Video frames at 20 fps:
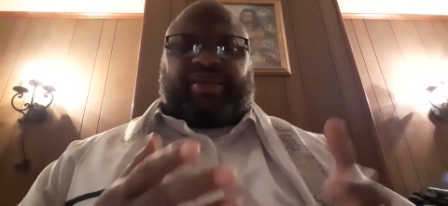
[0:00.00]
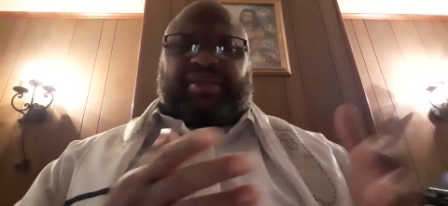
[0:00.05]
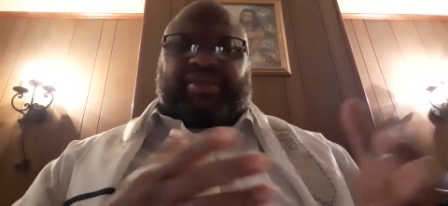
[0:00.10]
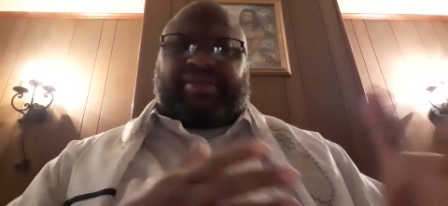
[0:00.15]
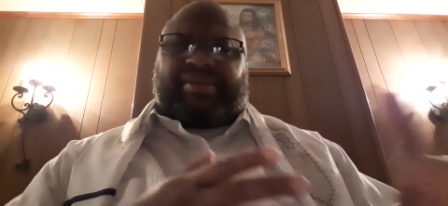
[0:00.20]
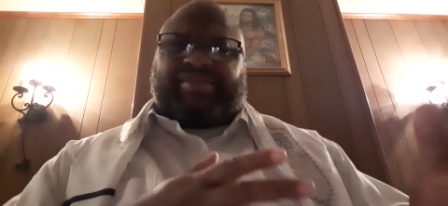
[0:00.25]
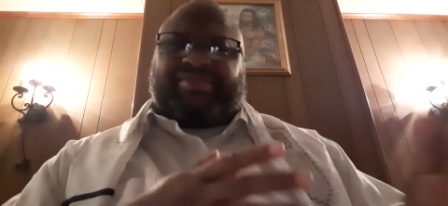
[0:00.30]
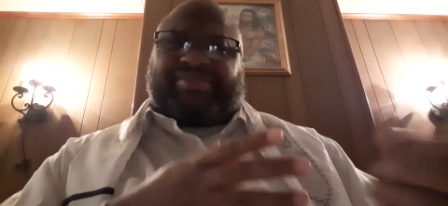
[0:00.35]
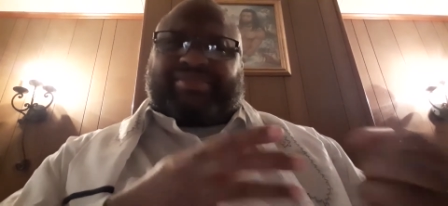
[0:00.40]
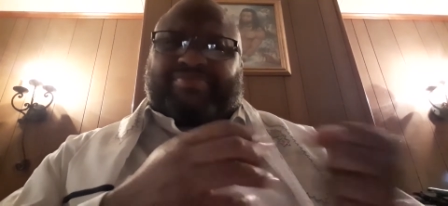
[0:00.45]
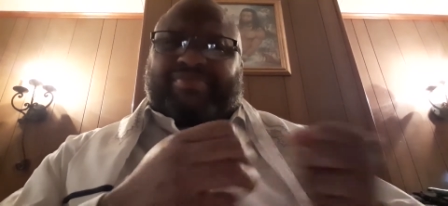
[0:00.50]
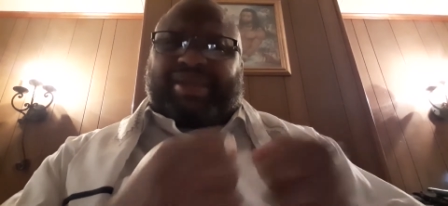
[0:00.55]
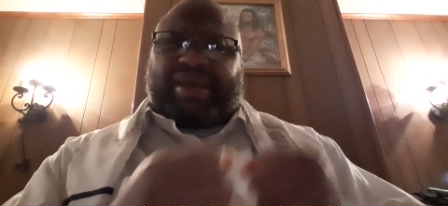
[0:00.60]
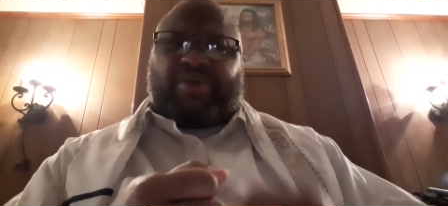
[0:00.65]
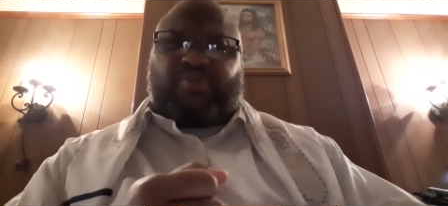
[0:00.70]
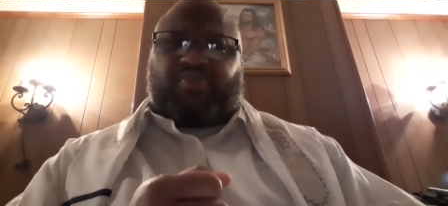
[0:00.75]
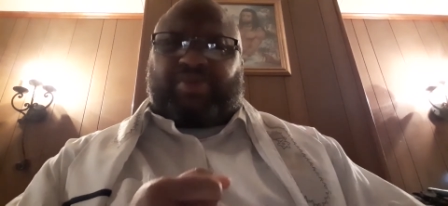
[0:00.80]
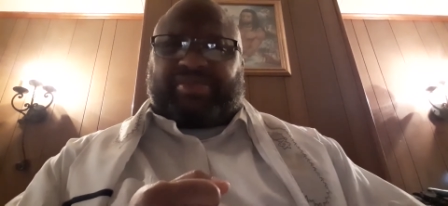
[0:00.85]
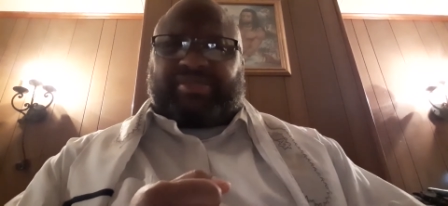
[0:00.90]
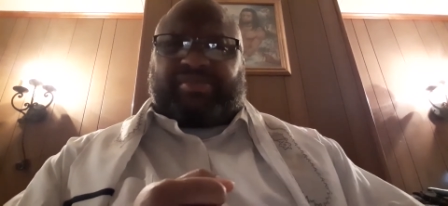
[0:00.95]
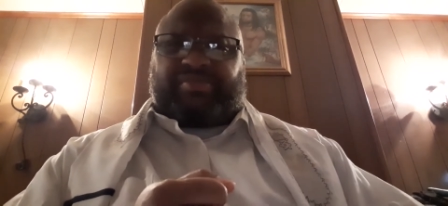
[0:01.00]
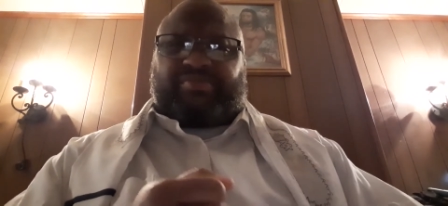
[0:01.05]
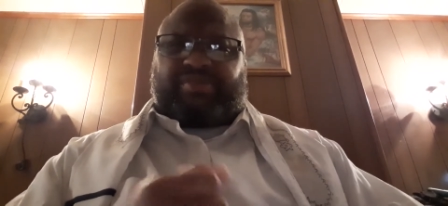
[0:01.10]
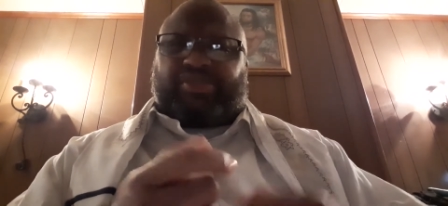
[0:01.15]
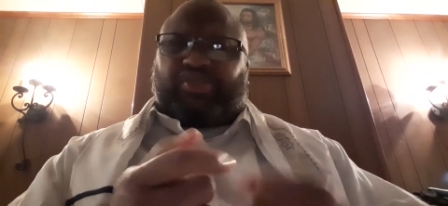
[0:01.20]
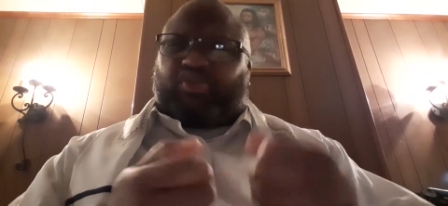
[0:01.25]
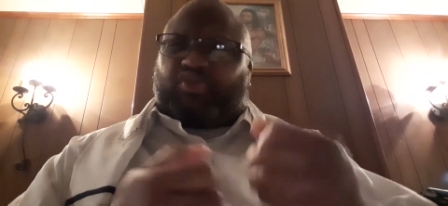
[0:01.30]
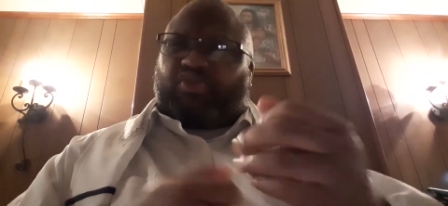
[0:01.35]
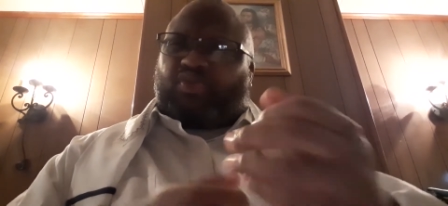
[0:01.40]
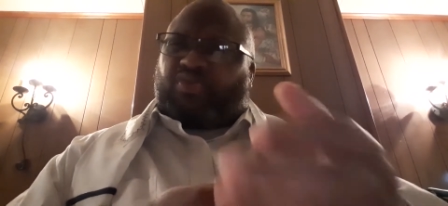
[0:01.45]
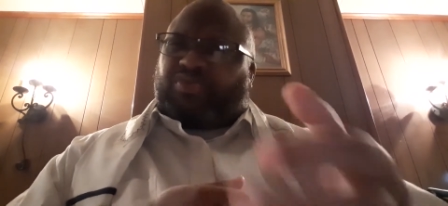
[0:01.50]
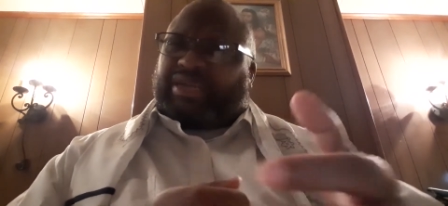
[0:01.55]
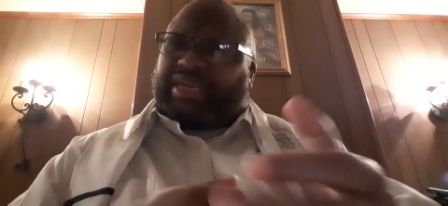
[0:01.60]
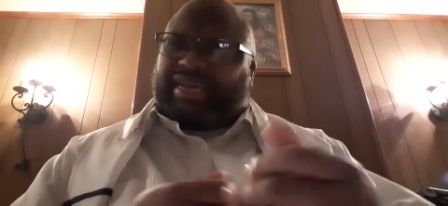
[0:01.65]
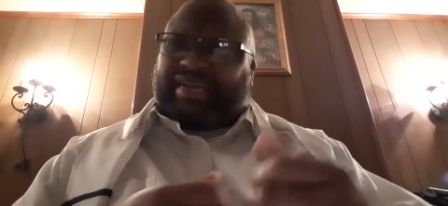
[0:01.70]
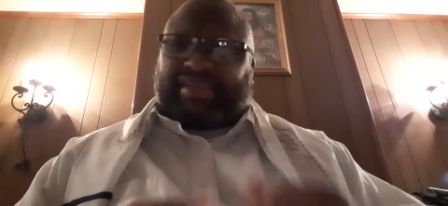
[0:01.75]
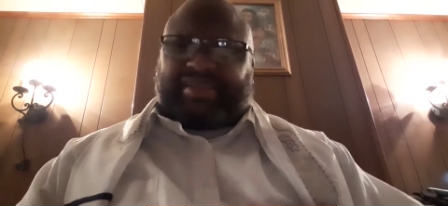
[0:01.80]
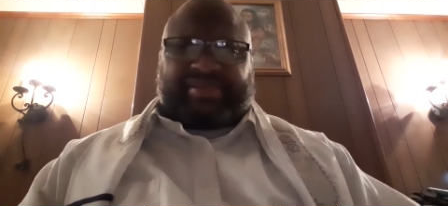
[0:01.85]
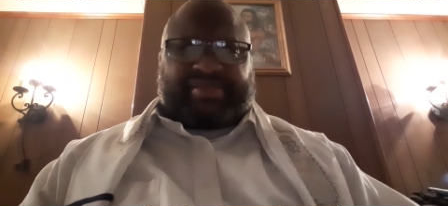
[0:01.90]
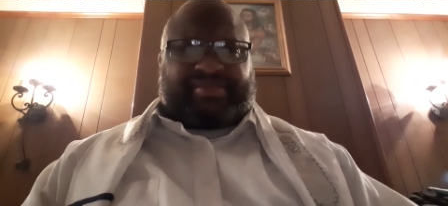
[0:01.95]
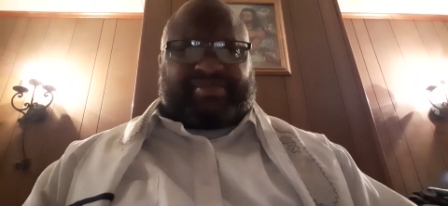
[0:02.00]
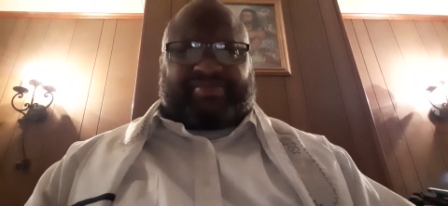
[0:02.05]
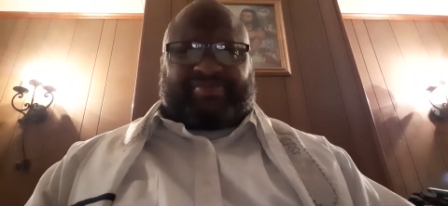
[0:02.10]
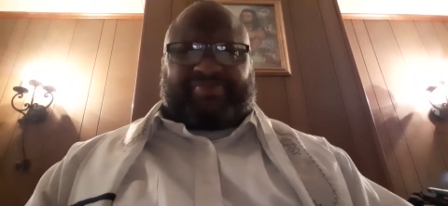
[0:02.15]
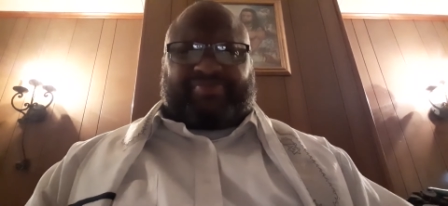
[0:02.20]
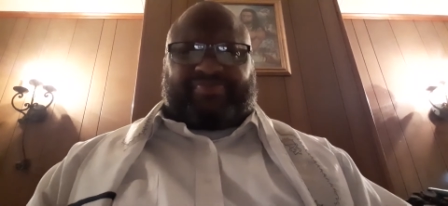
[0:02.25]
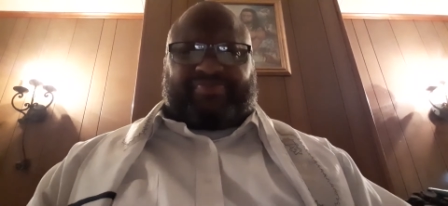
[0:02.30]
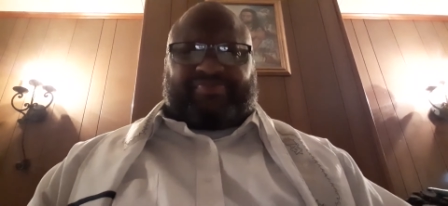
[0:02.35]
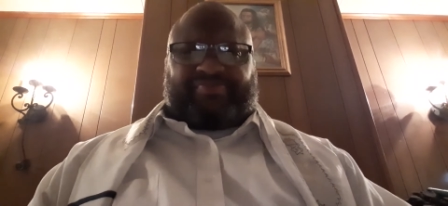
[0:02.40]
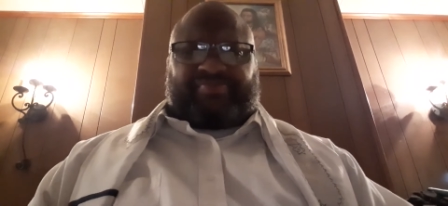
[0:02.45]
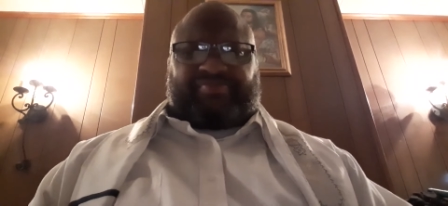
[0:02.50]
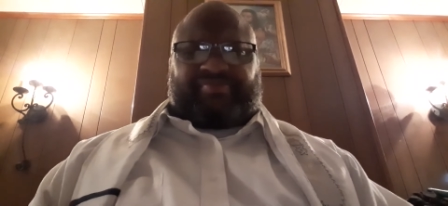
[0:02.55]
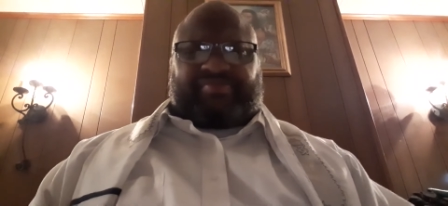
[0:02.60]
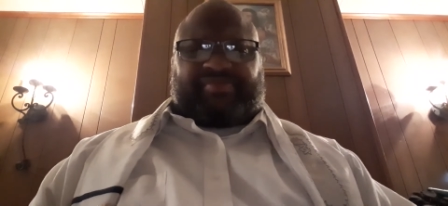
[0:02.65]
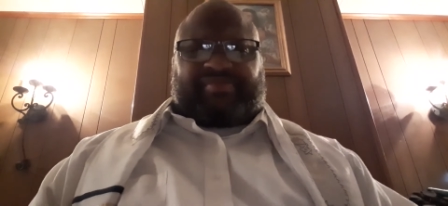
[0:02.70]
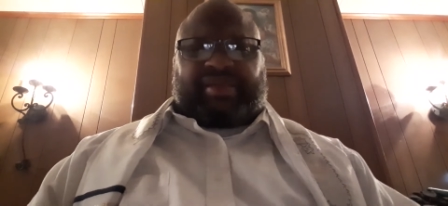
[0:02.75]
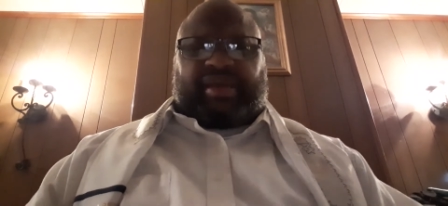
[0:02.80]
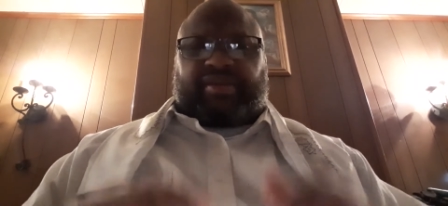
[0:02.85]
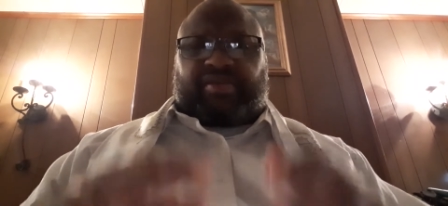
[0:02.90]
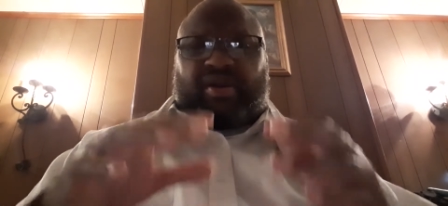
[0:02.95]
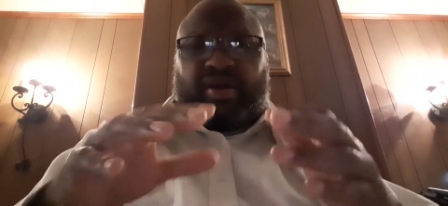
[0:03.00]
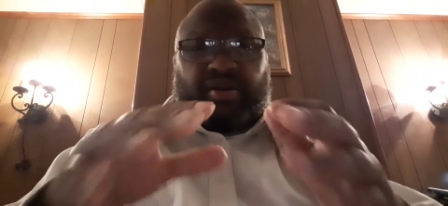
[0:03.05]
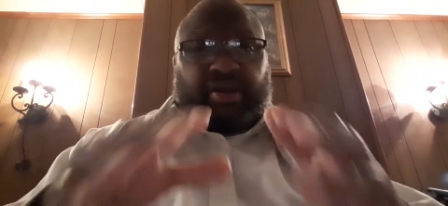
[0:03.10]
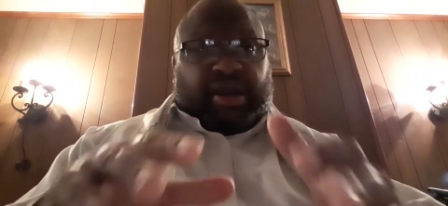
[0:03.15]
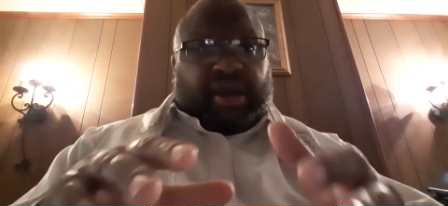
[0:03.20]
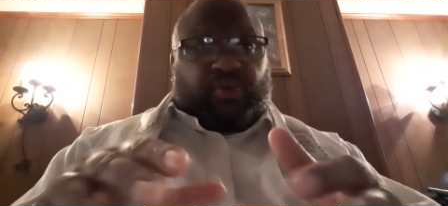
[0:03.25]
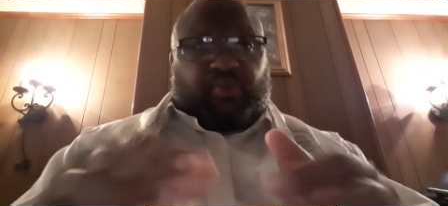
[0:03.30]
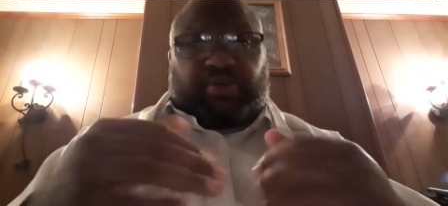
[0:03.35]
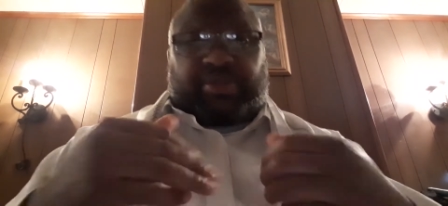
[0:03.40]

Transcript: and get some of that wisdom because you're gonna need it. Now y'all got